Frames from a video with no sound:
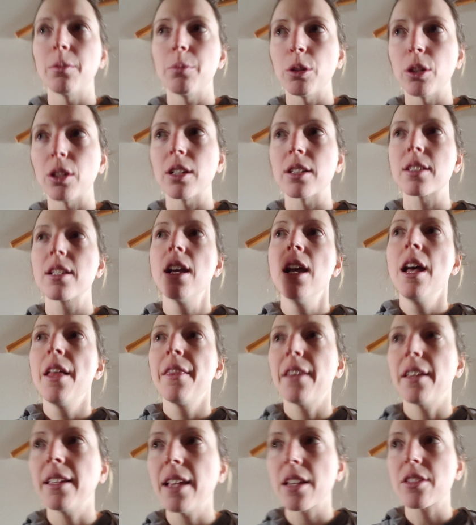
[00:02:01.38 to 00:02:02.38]
of mucus.
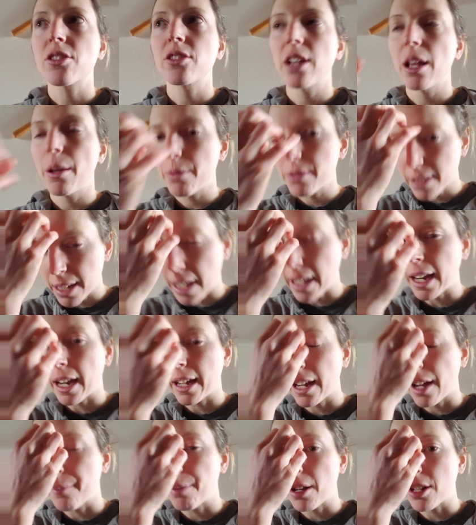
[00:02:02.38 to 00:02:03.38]
Then yesterday was like I
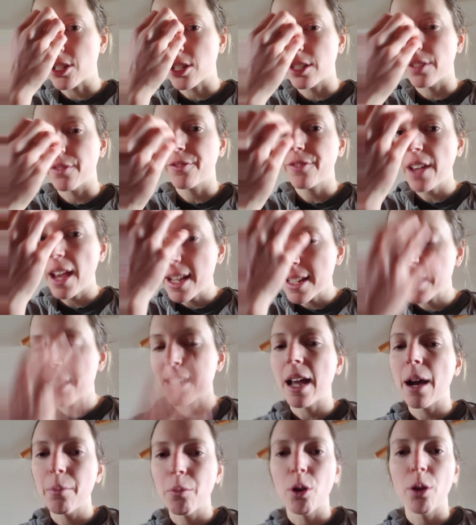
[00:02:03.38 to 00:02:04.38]
got punched in the face.
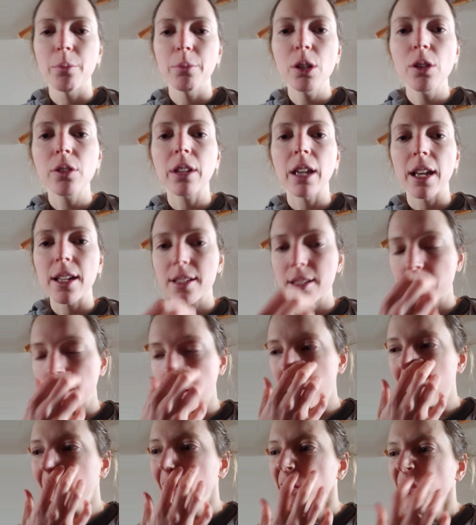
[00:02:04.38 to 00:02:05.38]
Now more mucus.
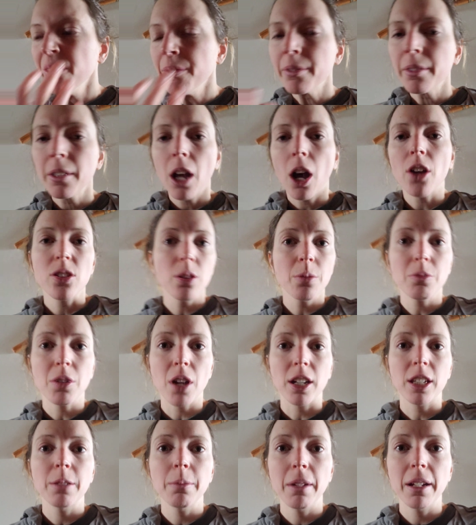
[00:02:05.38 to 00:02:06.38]
Also, I'm
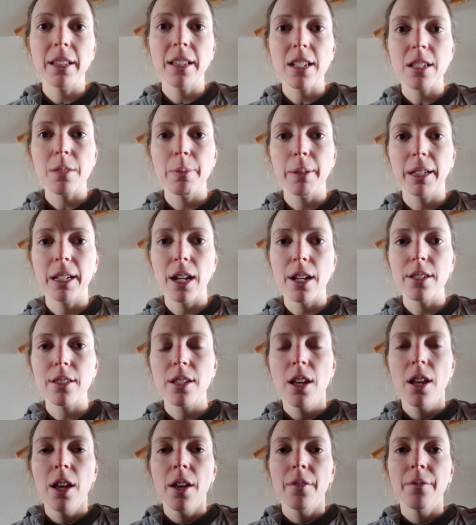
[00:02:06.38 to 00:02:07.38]
documenting this because
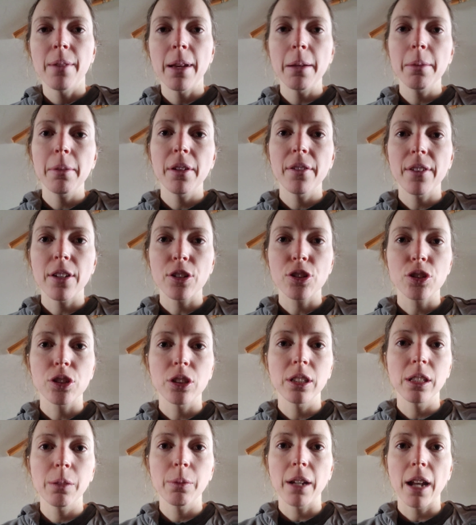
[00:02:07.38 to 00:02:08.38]
maybe
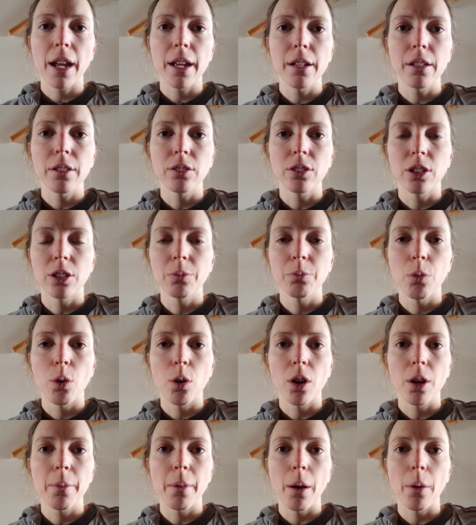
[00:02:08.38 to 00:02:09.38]
eventually when I learn
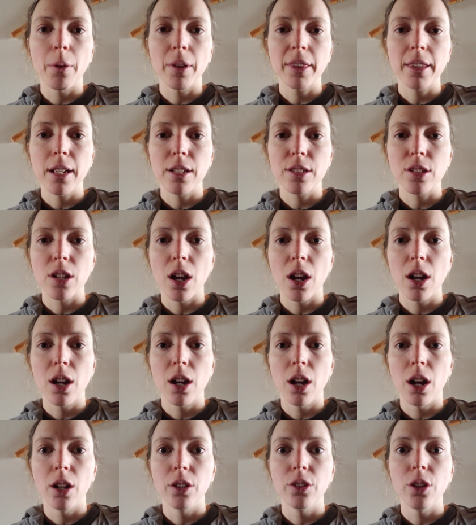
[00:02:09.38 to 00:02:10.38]
more about what things are,
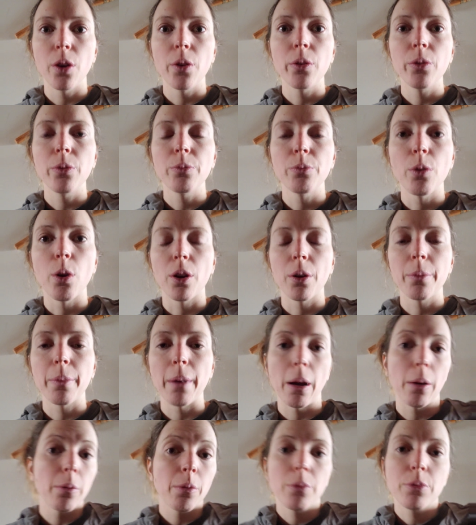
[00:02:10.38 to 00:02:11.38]
I'll know more
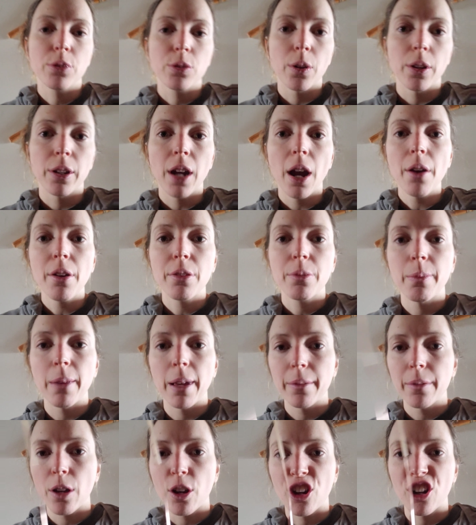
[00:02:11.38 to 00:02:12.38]
about what was going on with
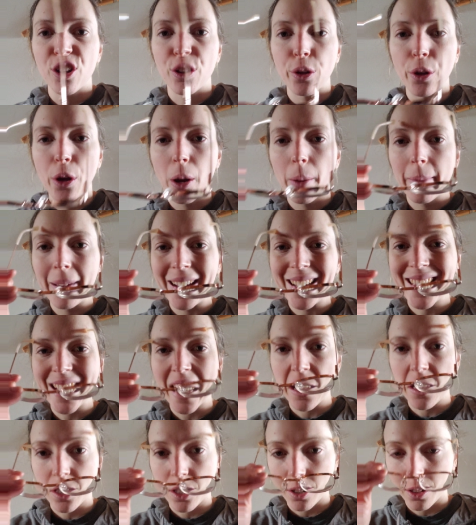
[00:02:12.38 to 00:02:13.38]
me, or it'll all make
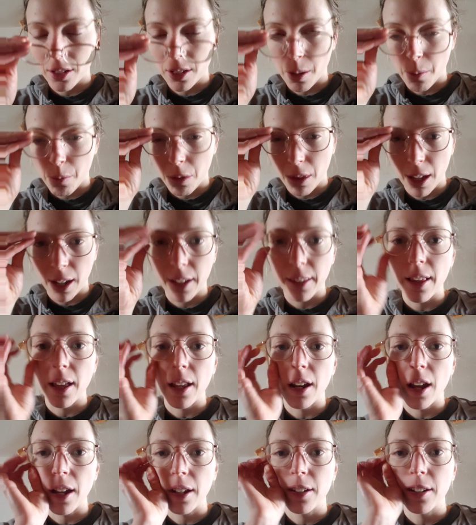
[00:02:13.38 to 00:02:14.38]
sense or something, and
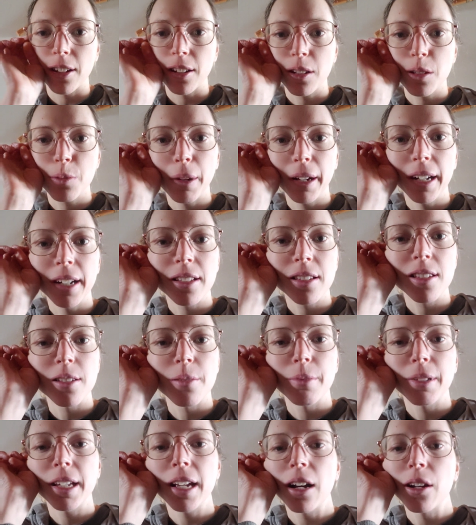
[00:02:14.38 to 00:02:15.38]
then I could explain it to
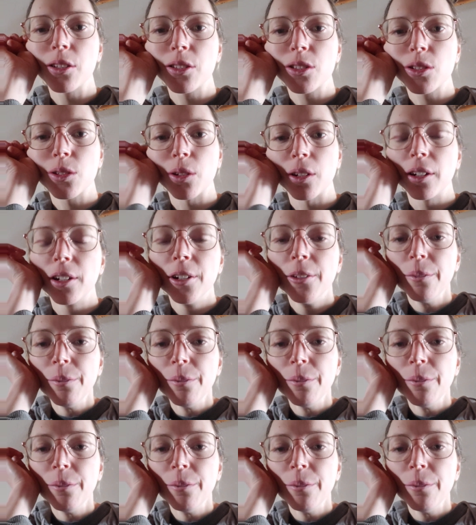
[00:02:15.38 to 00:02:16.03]
somebody else. Or